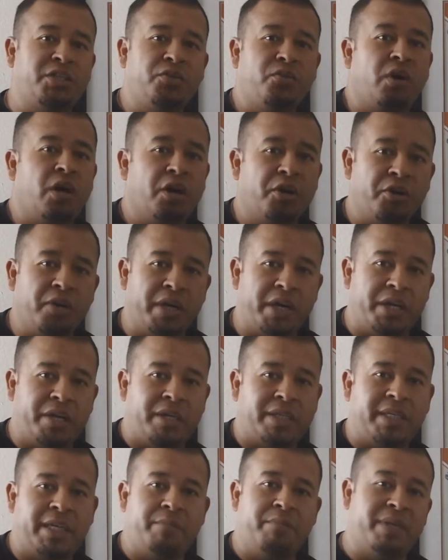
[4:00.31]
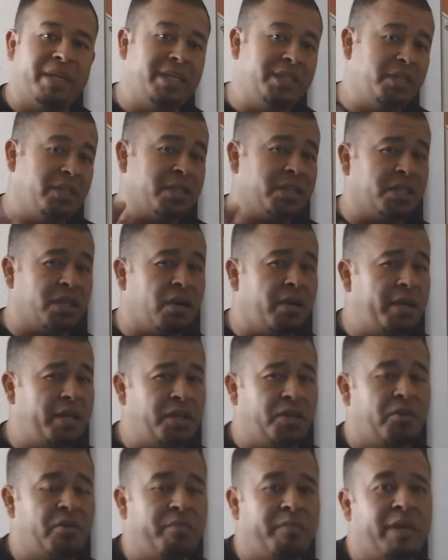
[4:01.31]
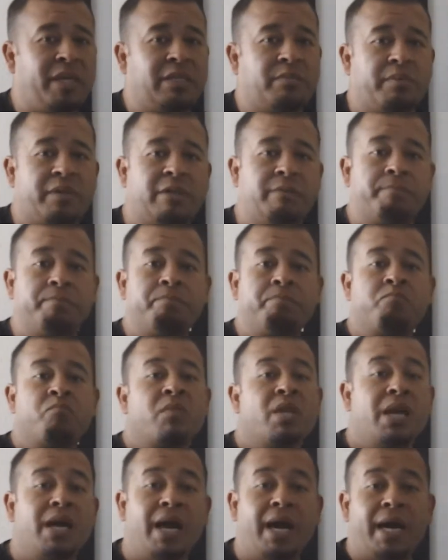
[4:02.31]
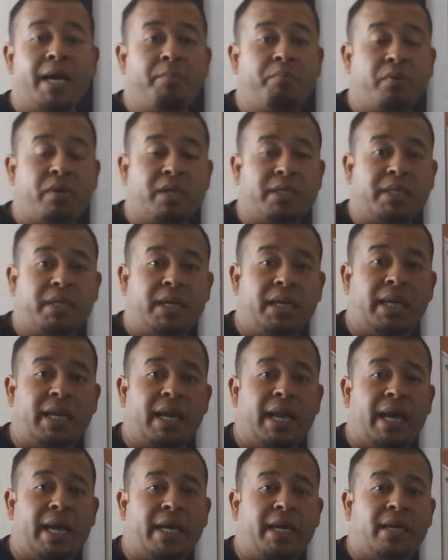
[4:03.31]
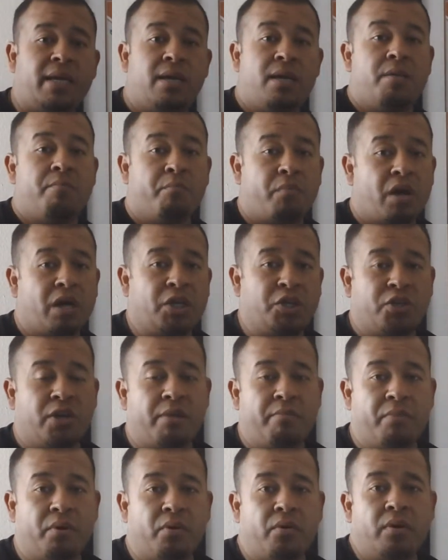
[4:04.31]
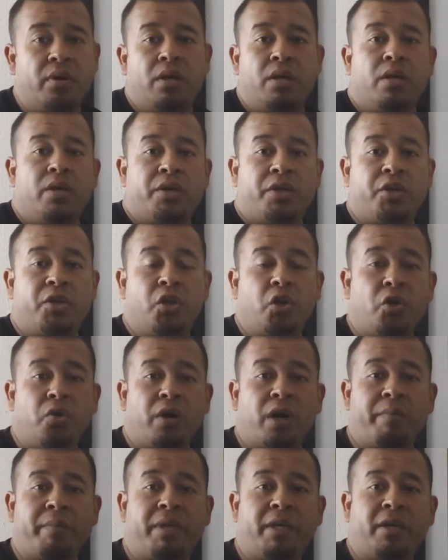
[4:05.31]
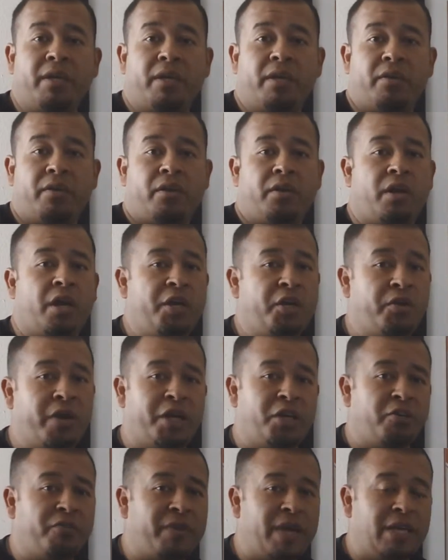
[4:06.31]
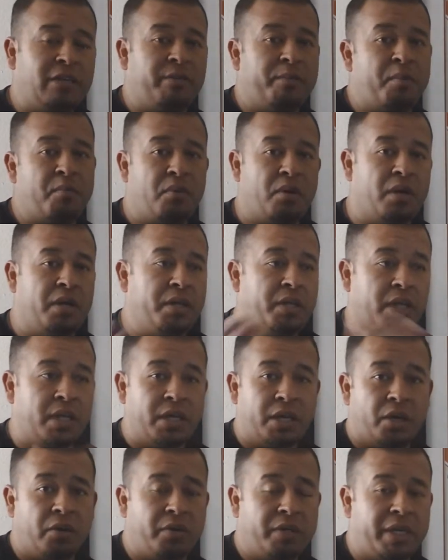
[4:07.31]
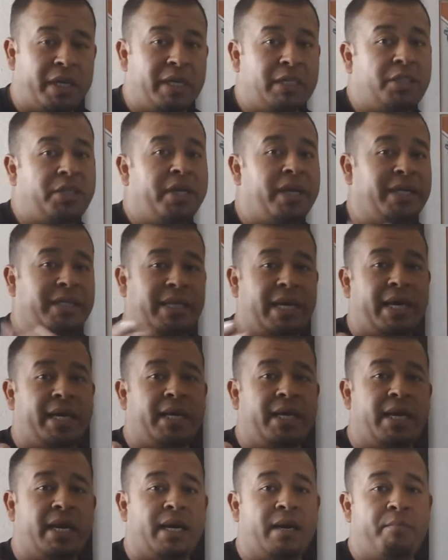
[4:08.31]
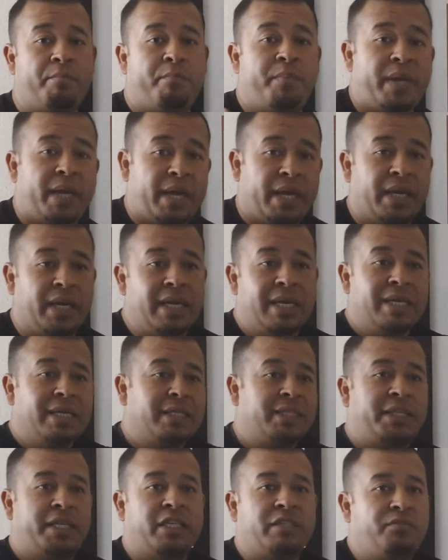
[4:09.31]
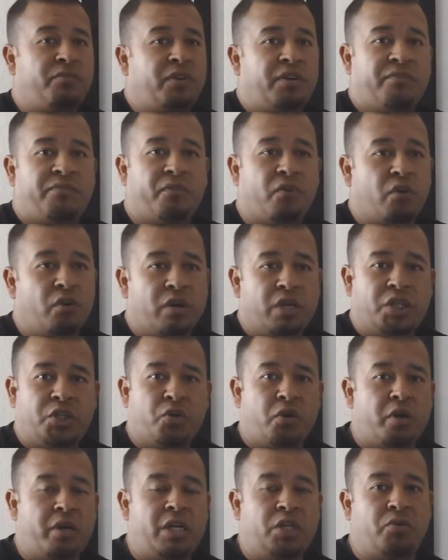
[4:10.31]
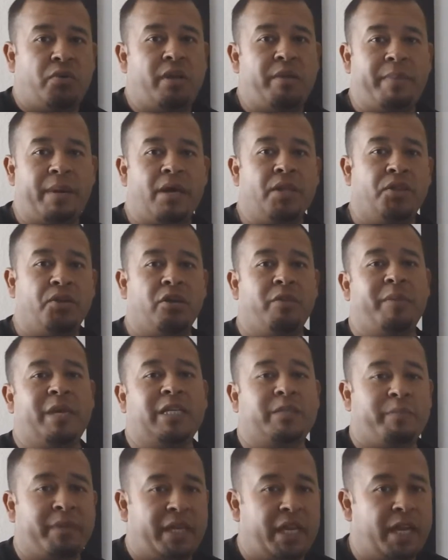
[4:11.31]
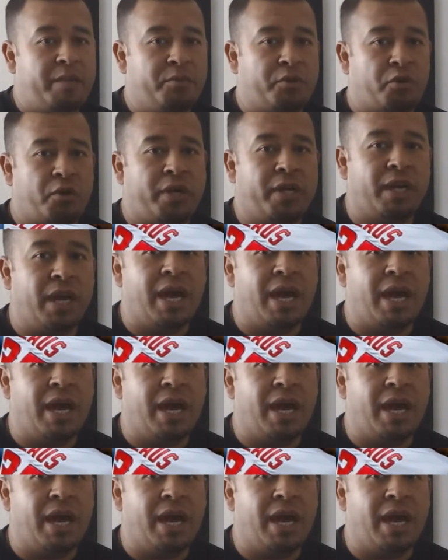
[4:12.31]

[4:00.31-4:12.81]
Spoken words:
200 on your team, but he's your starting third baseman. I personally like Mark Trumbo. Are you Angel fans? Remember in the good old days, you guys had a big 6'4", 220-pound third baseman named Troy